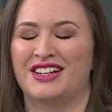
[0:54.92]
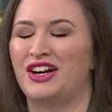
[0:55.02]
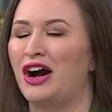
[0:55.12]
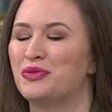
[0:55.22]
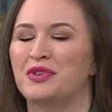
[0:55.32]

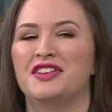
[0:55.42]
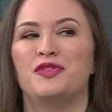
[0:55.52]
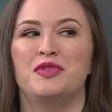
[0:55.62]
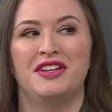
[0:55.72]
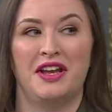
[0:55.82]
God, wouldn't it
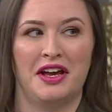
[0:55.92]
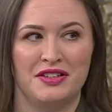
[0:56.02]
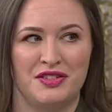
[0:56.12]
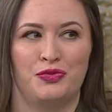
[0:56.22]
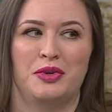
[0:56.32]
have been
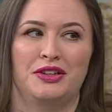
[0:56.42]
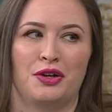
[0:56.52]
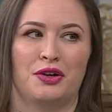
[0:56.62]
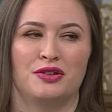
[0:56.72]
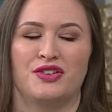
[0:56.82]
nice if we
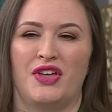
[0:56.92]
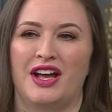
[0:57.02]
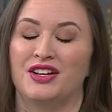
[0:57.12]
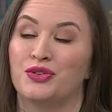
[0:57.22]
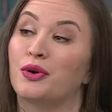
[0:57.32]
learned
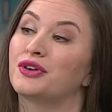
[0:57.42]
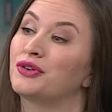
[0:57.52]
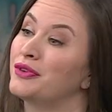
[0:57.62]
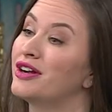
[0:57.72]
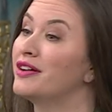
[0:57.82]
that your
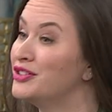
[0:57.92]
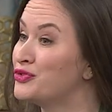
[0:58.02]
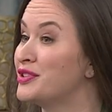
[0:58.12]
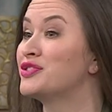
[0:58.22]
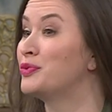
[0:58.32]
career
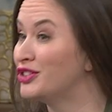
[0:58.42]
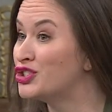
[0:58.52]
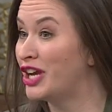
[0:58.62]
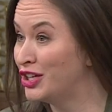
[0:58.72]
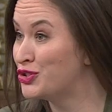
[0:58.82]
interests will
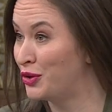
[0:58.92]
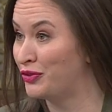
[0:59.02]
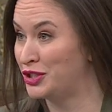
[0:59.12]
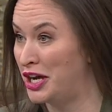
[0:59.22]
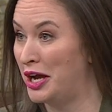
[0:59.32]
change
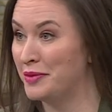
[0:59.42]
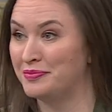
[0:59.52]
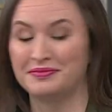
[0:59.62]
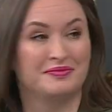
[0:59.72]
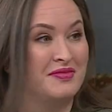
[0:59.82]
over time?
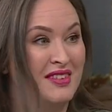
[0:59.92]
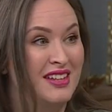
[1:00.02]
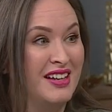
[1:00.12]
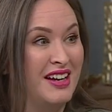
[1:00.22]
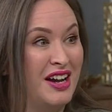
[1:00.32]

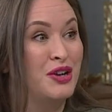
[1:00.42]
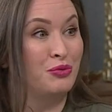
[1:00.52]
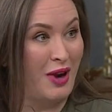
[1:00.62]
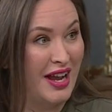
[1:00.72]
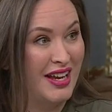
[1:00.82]
Yes.
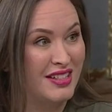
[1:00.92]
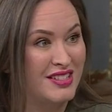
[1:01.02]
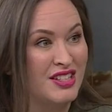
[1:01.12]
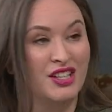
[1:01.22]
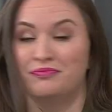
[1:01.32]
Right? You'll
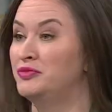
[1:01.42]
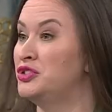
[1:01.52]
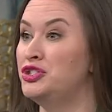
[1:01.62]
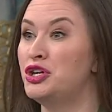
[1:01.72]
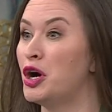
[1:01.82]

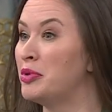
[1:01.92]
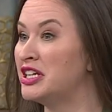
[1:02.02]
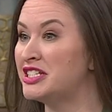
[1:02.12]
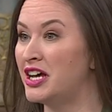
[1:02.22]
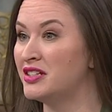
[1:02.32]
evolve.
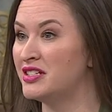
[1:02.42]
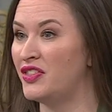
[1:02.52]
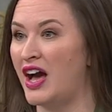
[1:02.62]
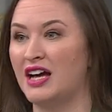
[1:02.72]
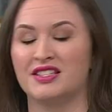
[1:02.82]
Nobody tells you
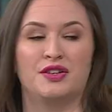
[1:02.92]
that.